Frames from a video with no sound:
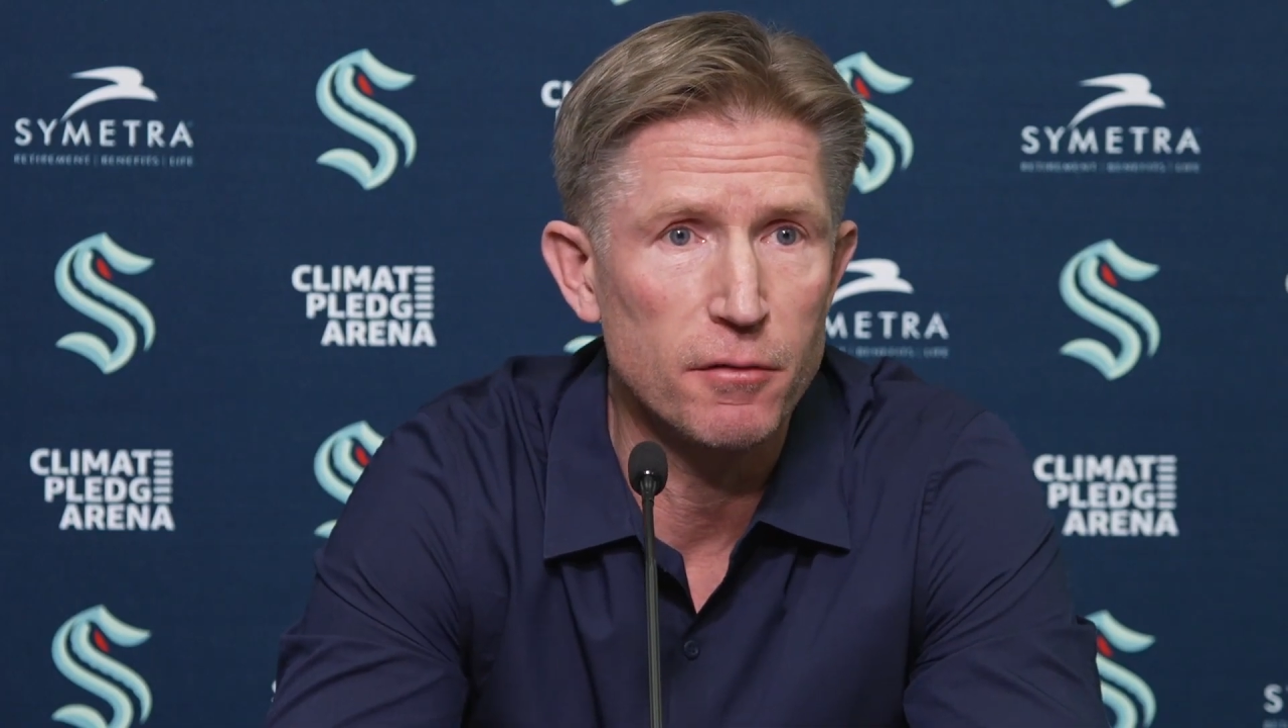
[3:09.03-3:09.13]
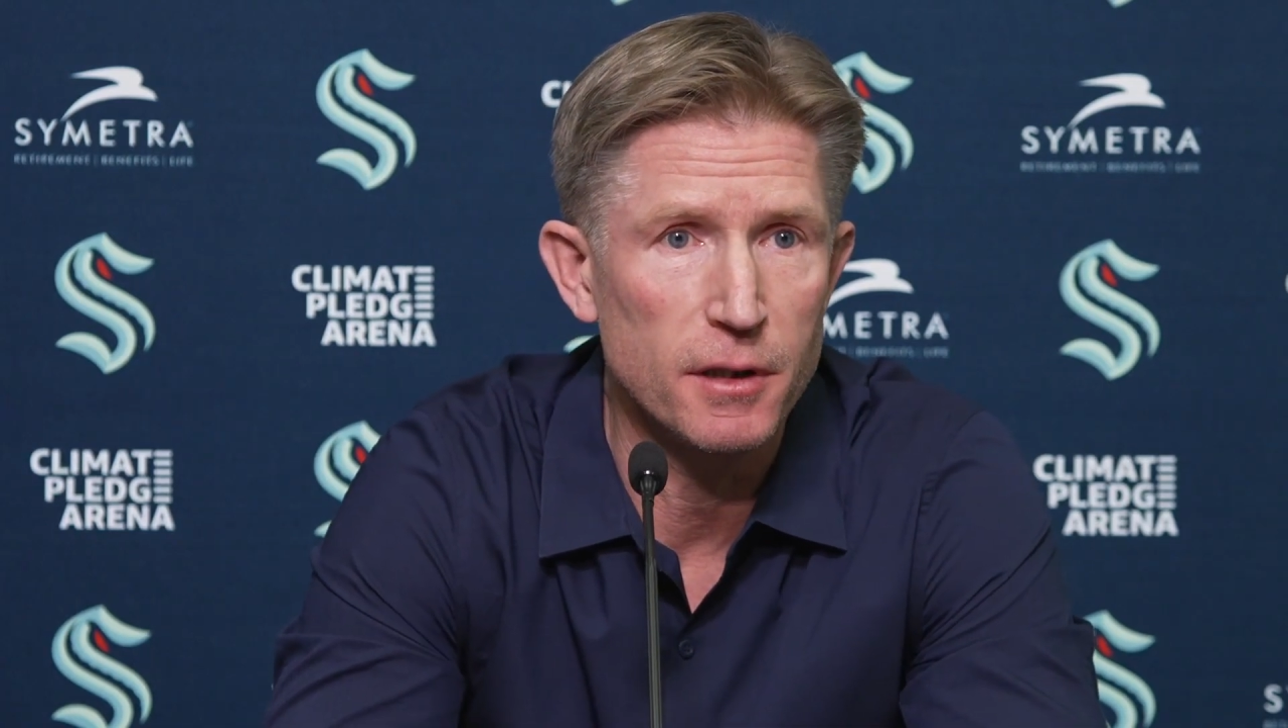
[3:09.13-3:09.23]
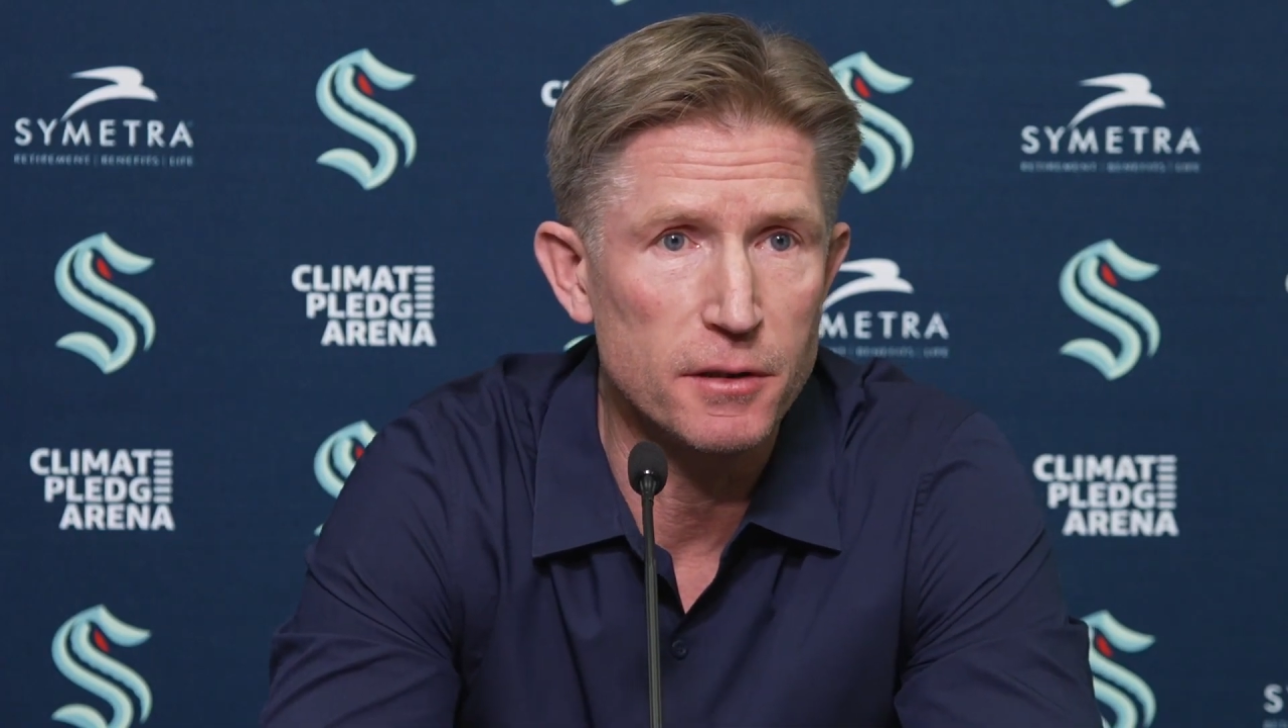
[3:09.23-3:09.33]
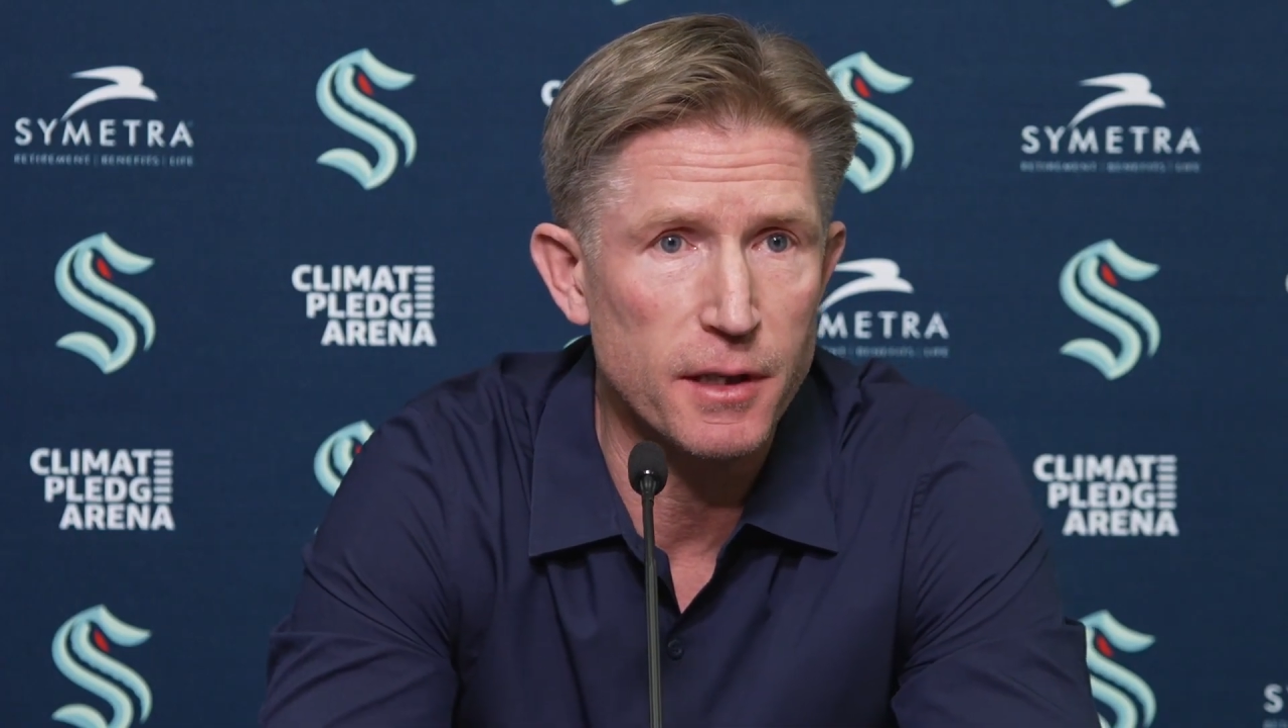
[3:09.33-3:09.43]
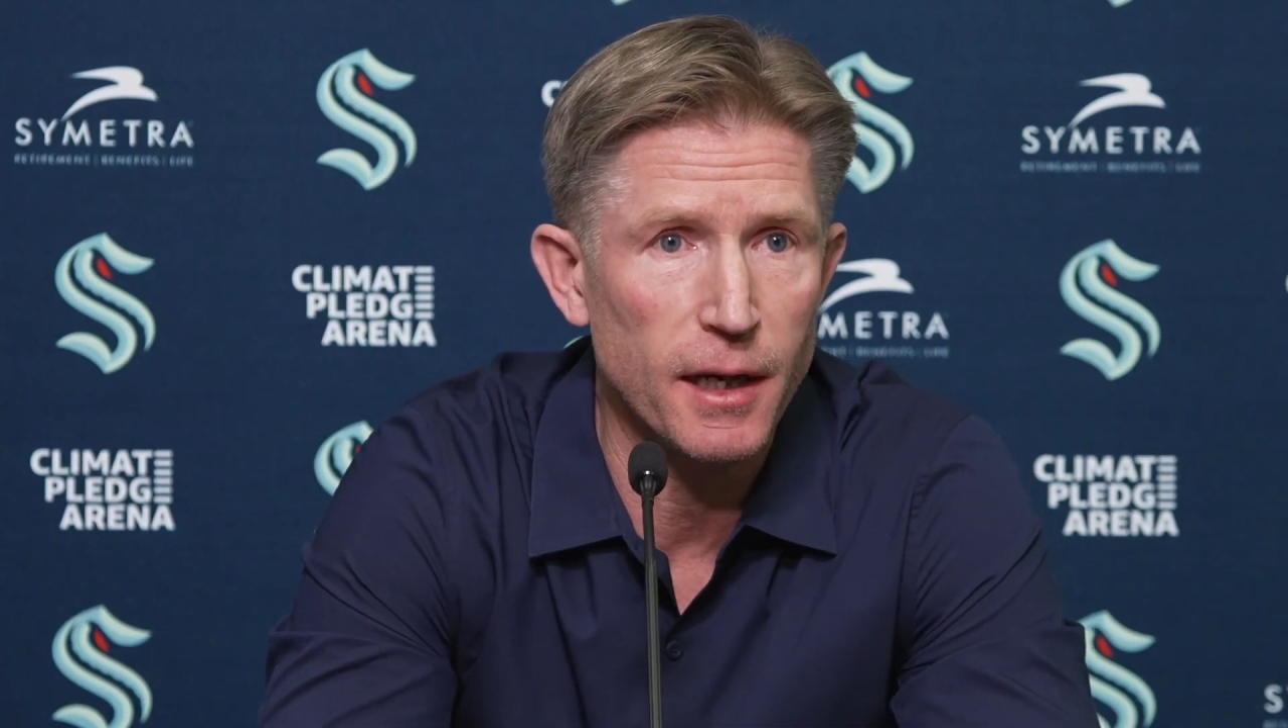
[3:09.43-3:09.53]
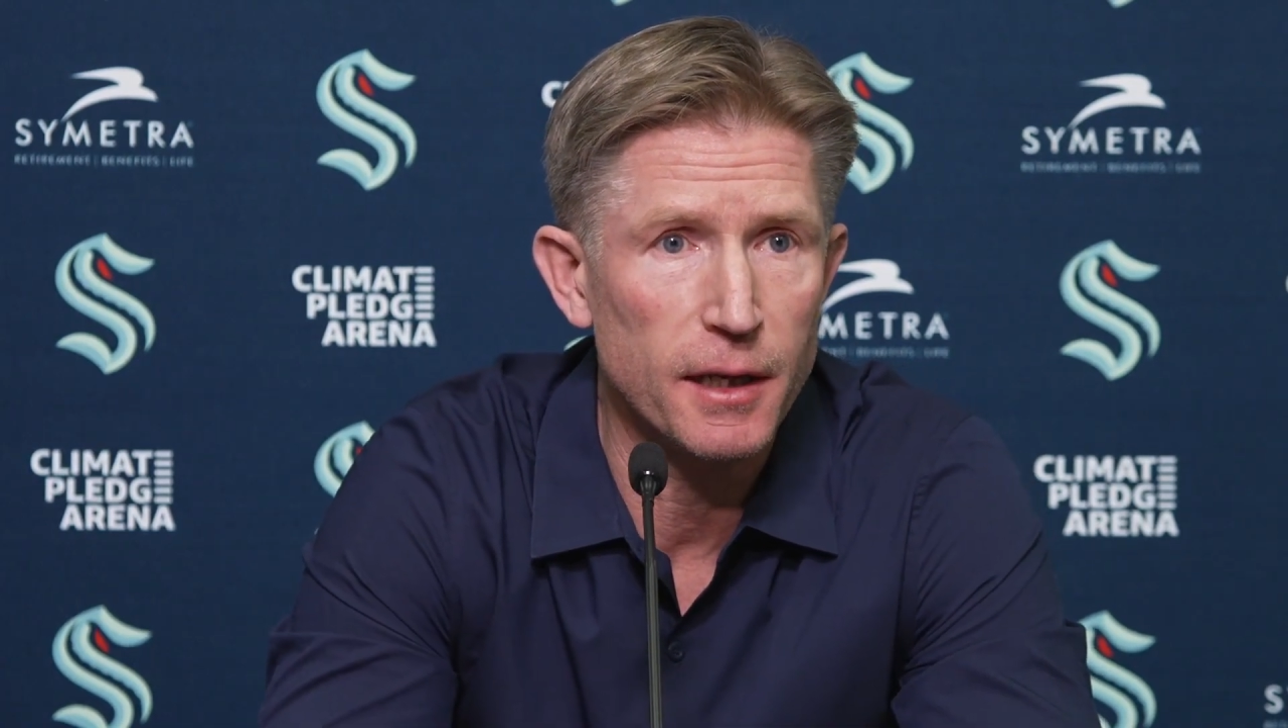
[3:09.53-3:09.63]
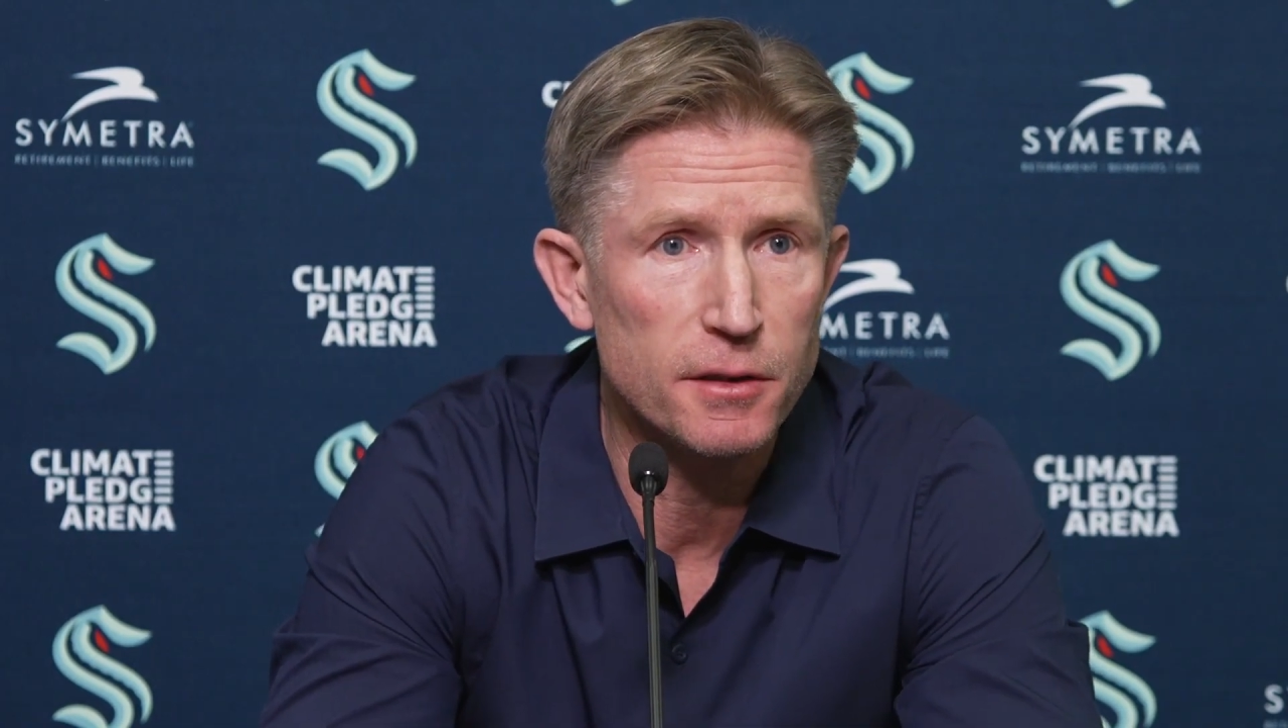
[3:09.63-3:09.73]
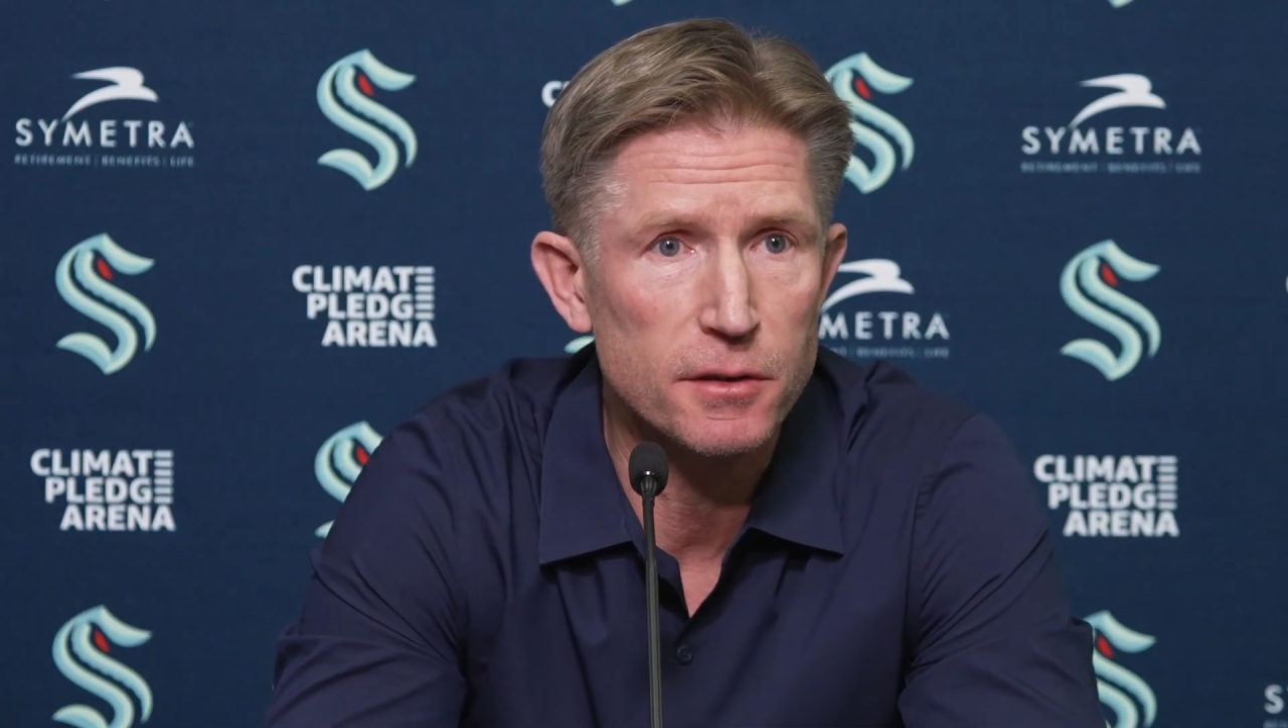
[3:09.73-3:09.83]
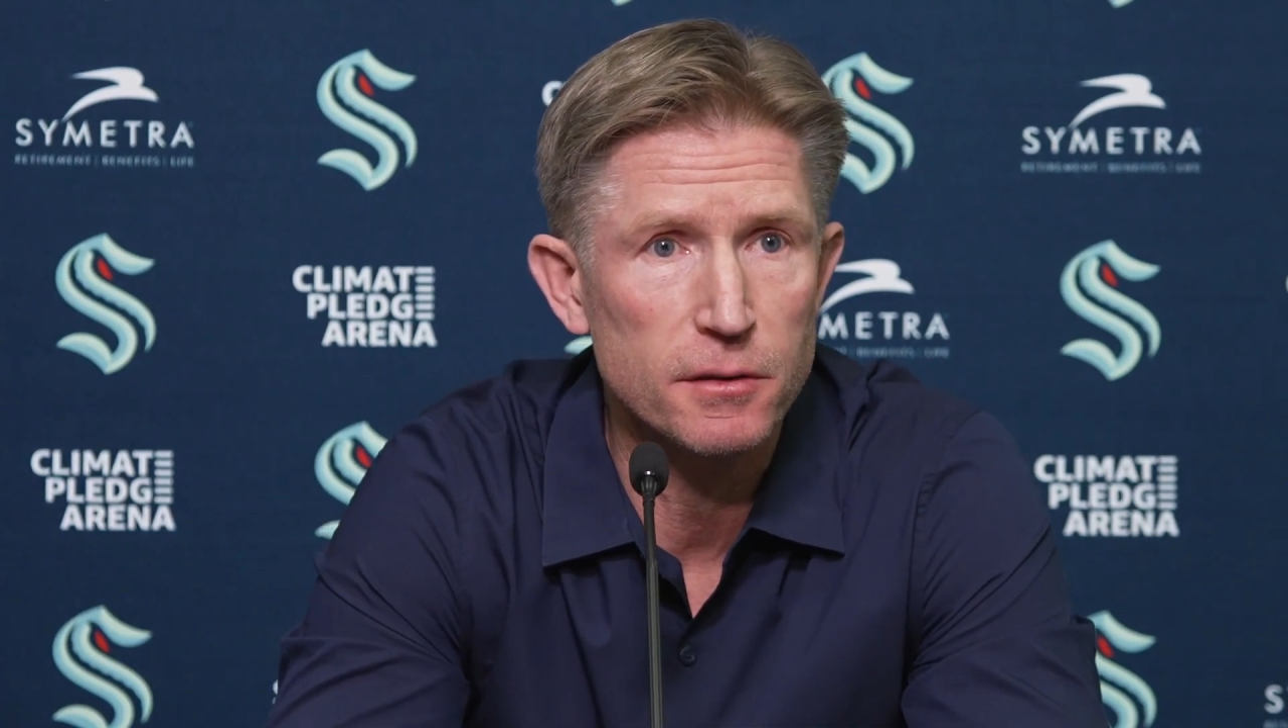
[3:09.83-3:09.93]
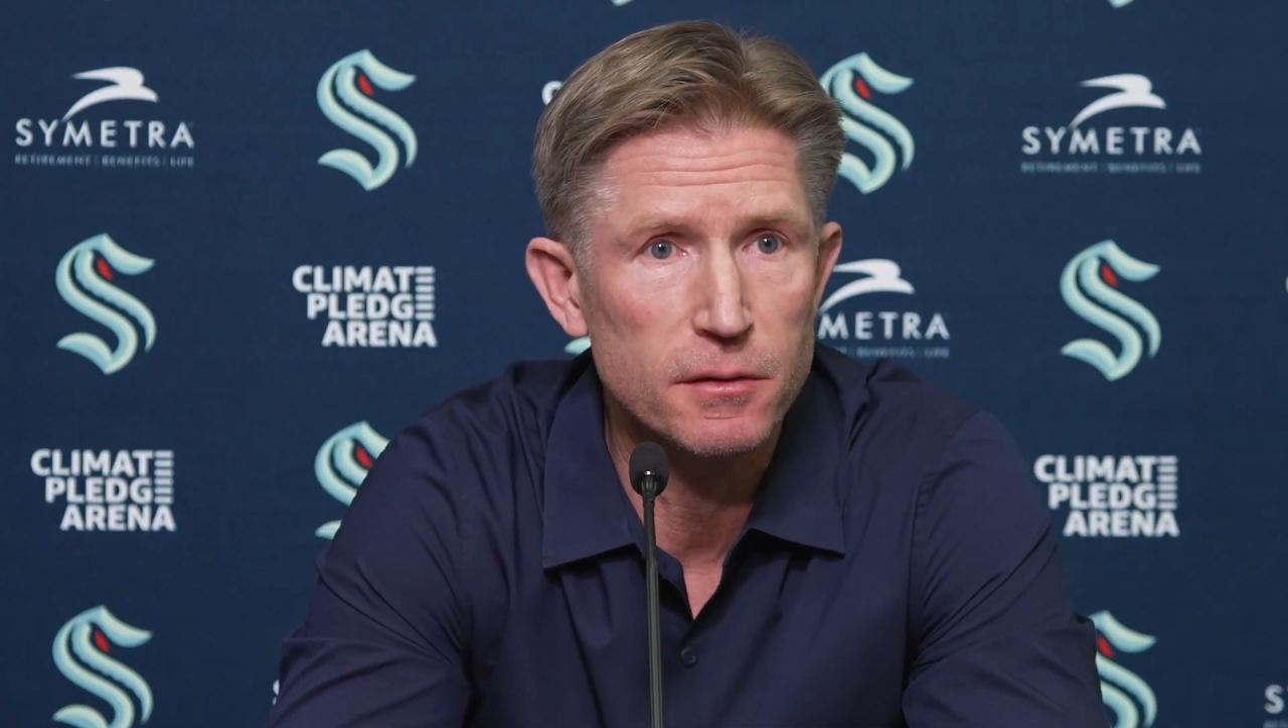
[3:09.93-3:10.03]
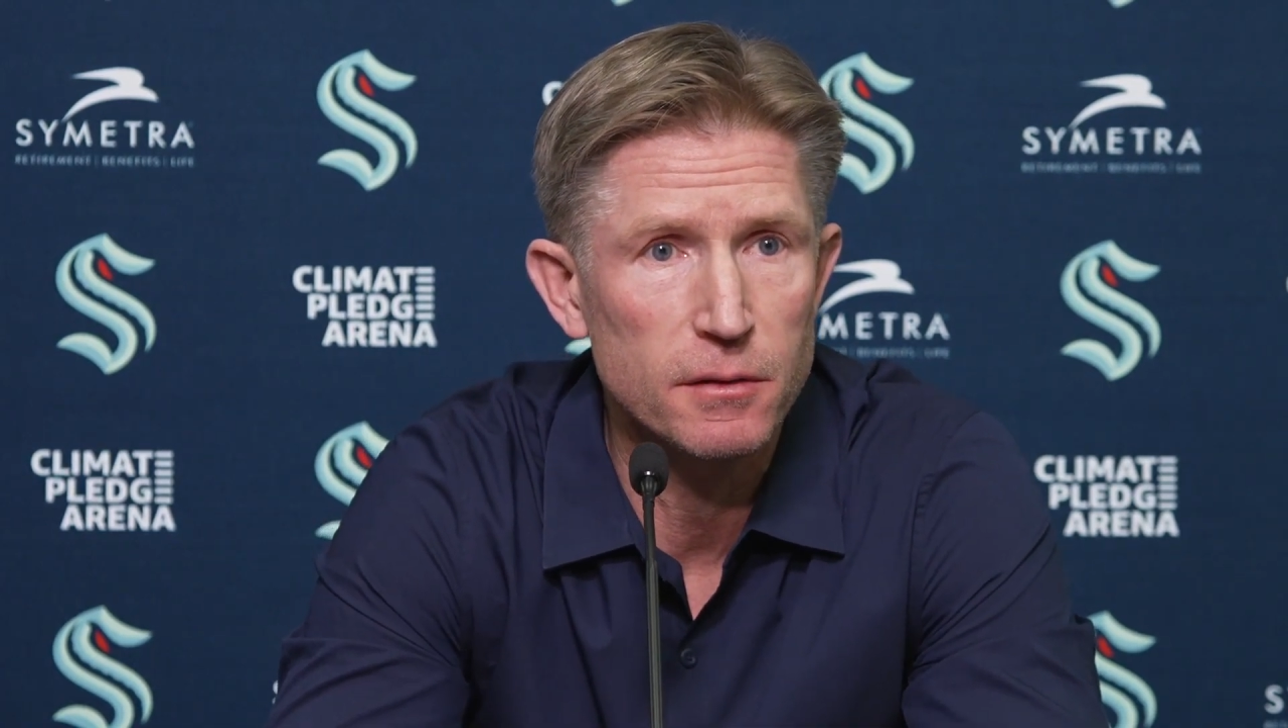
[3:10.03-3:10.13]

of these guys.